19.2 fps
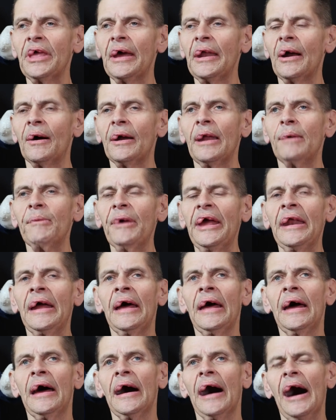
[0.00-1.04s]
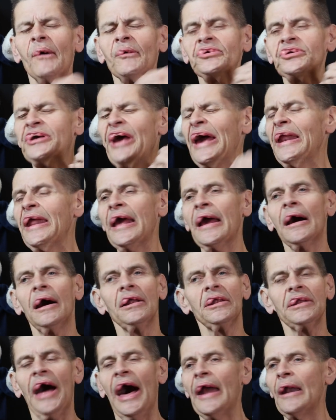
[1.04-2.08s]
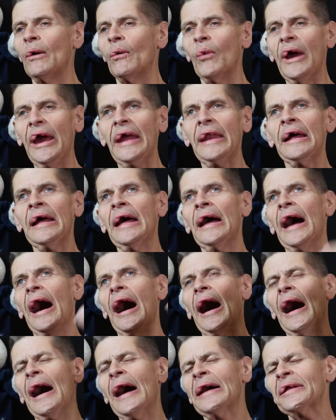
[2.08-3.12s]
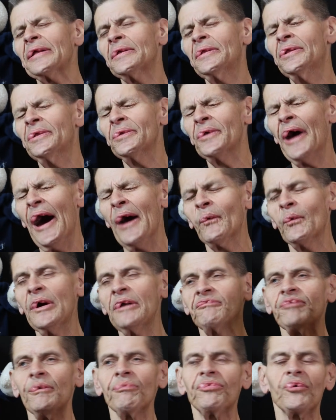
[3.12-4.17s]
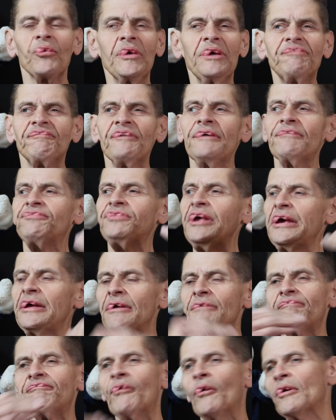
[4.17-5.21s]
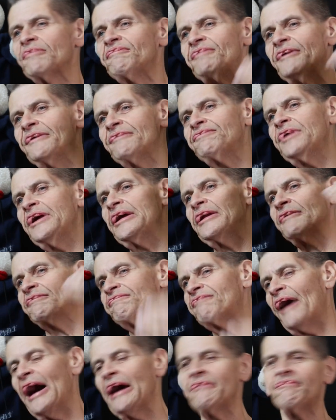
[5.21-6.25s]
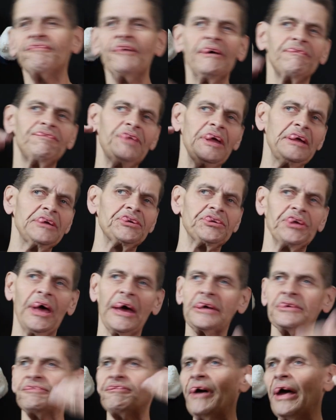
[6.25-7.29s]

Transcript: You know what I mean? I was gaining a lot of weight. I went from 350 to 450 to 550, 650.